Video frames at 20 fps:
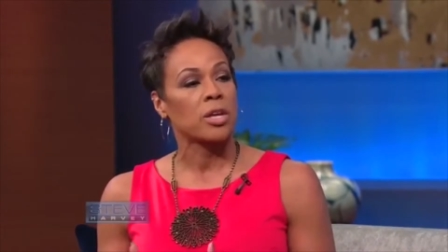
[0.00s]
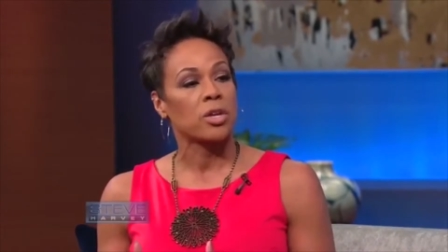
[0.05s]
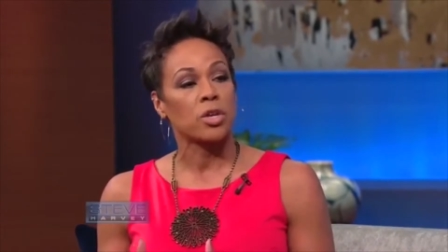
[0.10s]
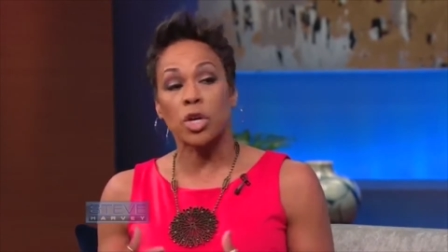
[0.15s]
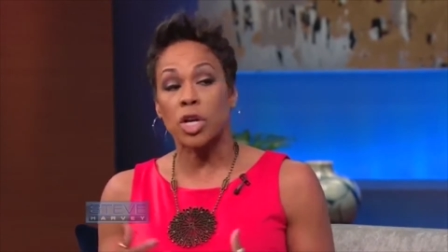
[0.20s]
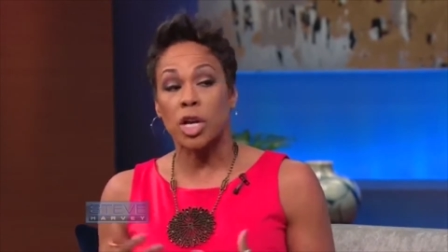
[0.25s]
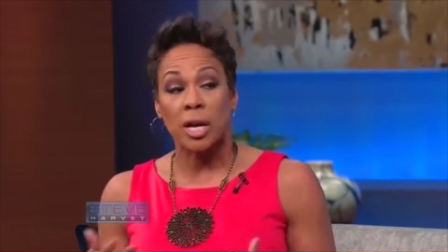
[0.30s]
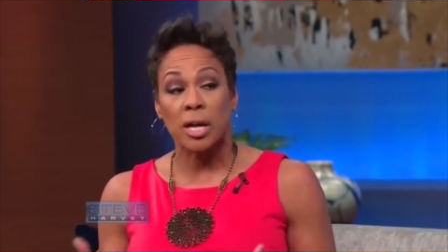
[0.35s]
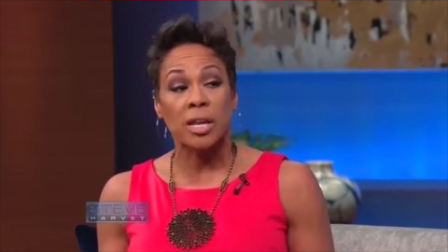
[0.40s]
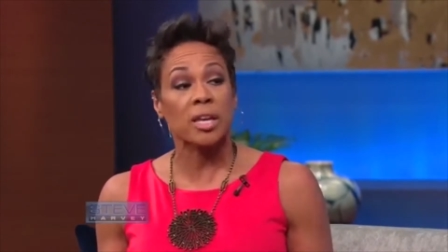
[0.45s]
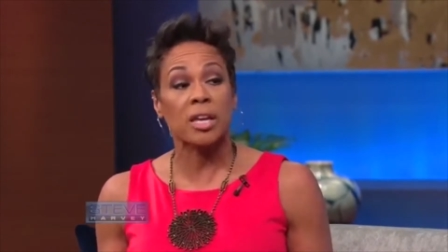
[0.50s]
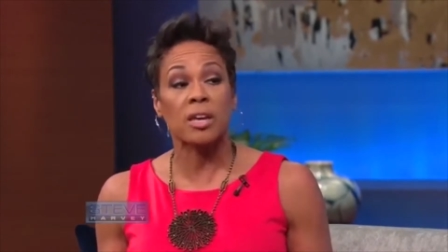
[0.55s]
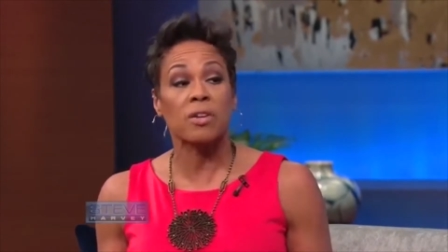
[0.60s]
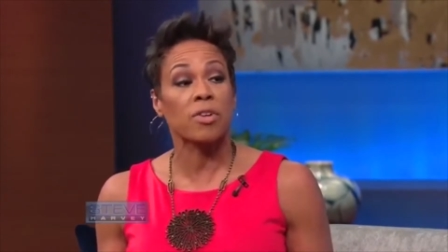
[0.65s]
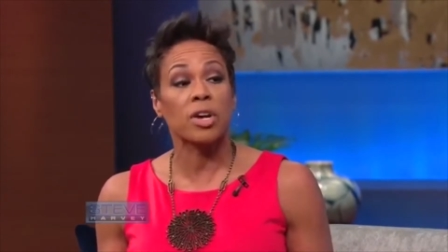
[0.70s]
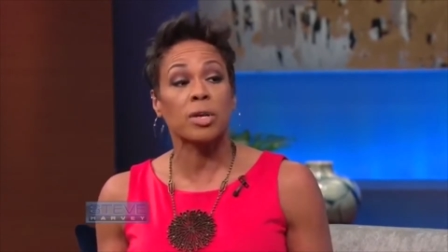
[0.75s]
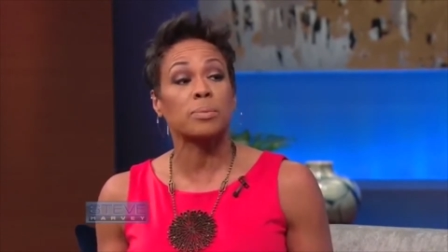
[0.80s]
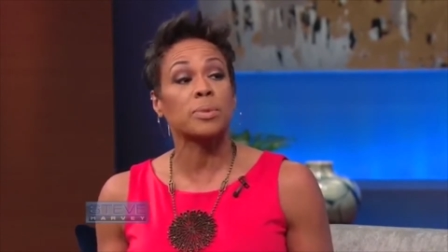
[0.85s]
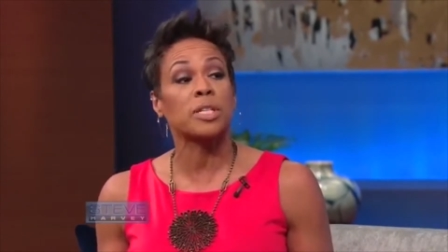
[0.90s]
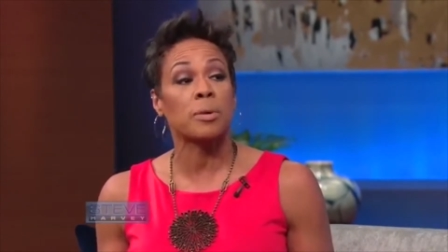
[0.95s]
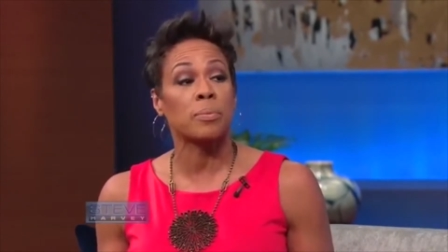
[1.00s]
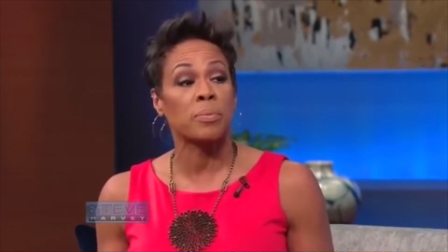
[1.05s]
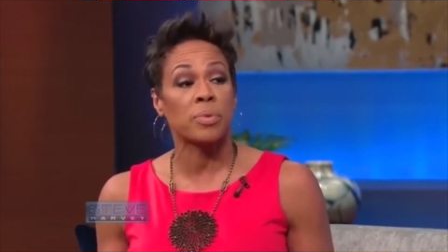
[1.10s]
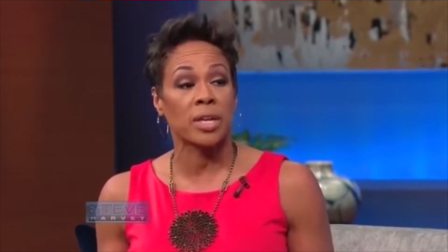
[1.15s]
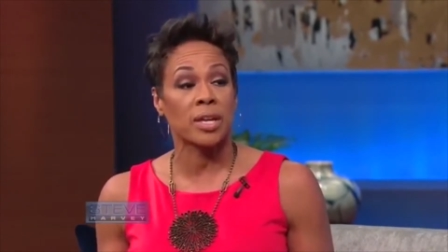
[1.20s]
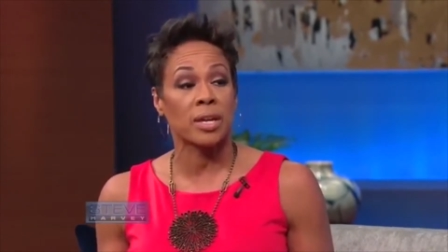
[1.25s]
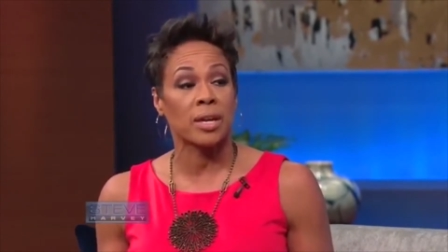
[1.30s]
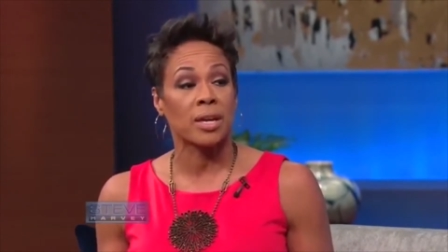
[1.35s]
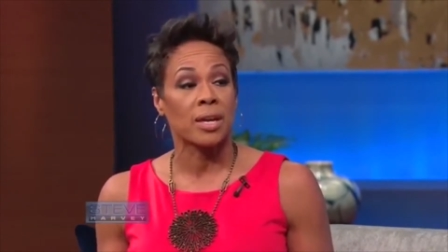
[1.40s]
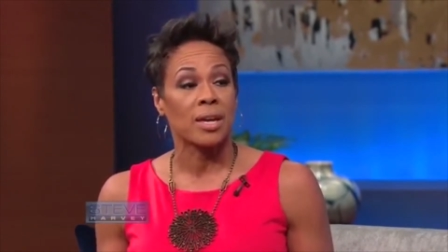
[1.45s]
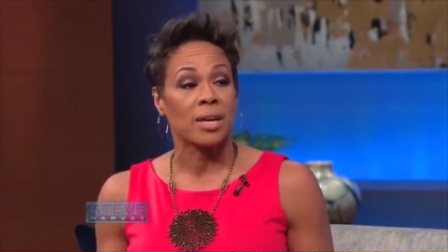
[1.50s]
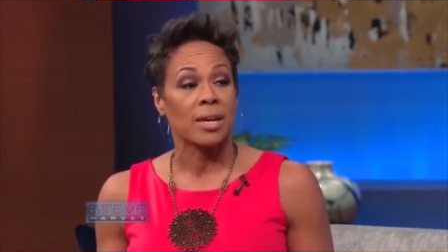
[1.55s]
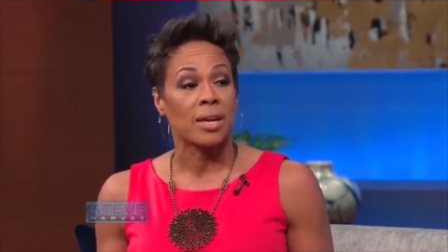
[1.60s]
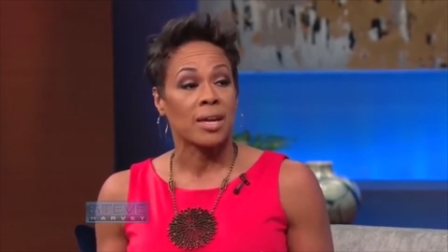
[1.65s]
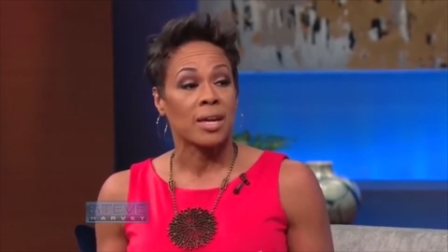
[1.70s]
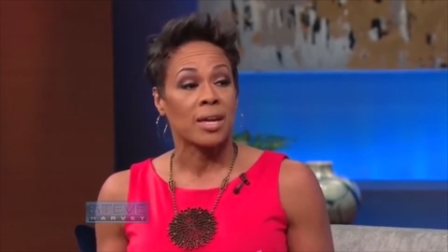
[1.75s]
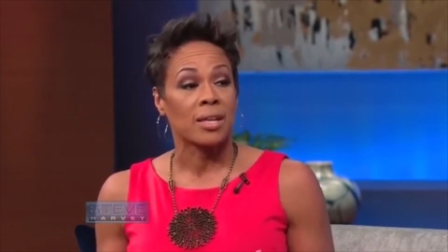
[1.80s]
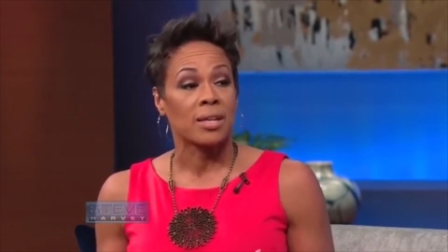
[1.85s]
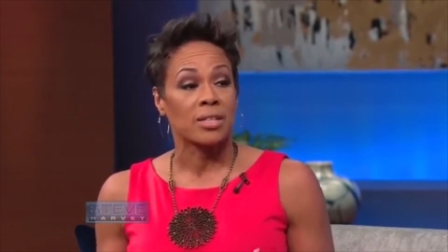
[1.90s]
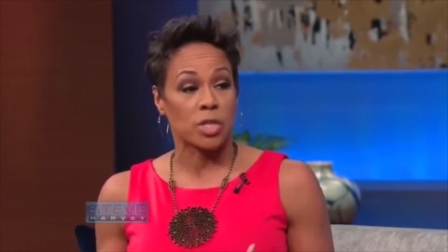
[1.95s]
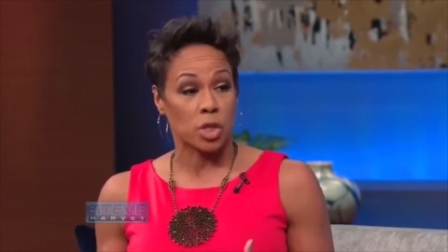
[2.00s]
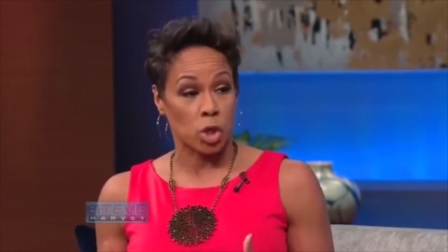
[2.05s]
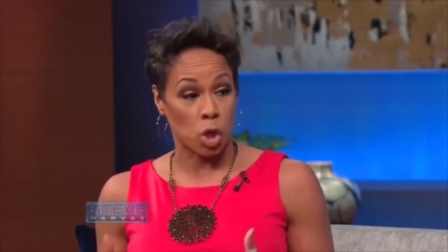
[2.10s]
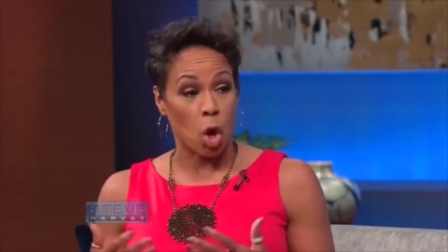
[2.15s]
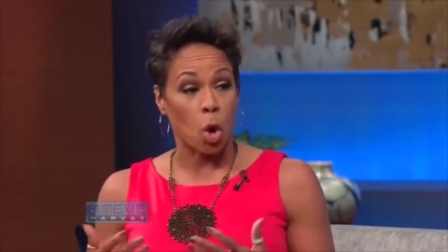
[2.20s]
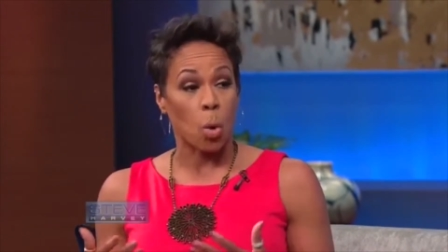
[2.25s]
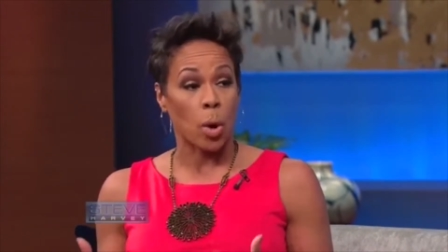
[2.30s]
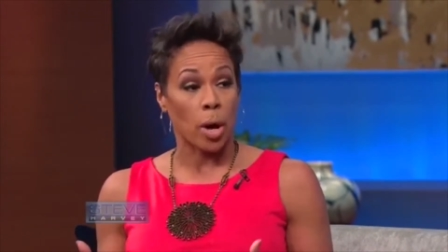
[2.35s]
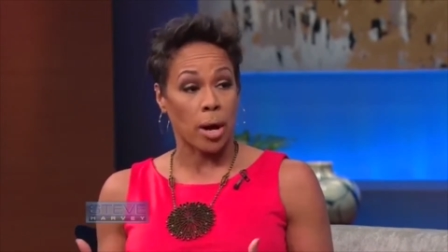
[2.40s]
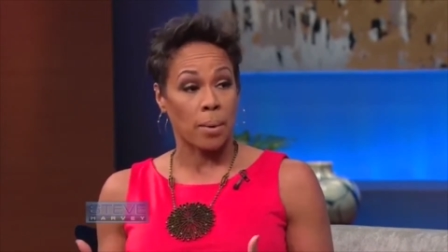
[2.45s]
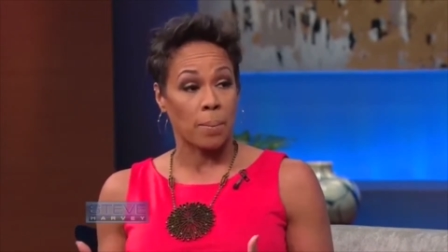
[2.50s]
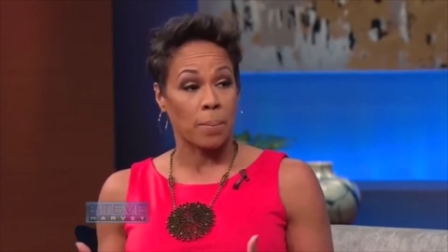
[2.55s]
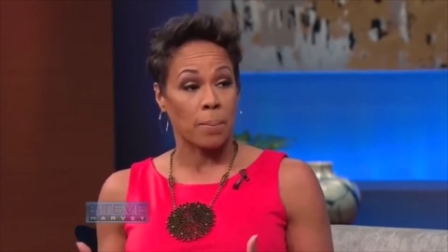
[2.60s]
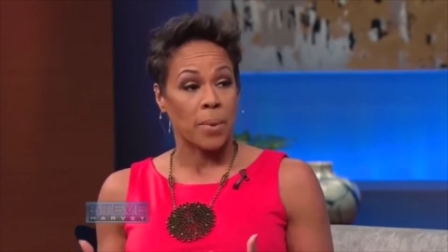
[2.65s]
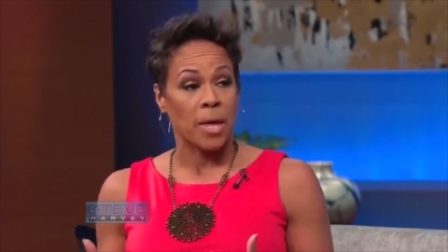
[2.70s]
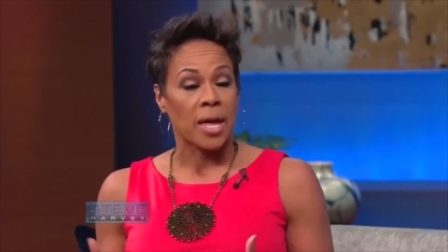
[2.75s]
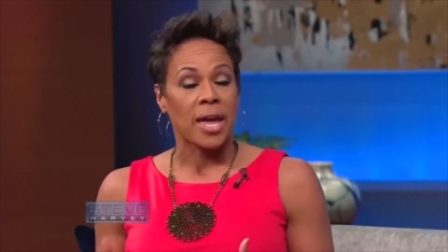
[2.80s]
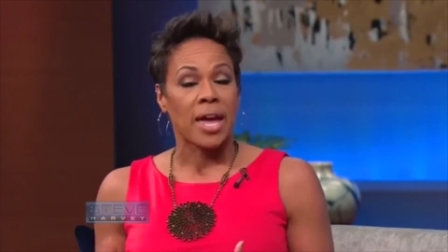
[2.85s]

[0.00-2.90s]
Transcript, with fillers: you're going to give up something yeah. to go up.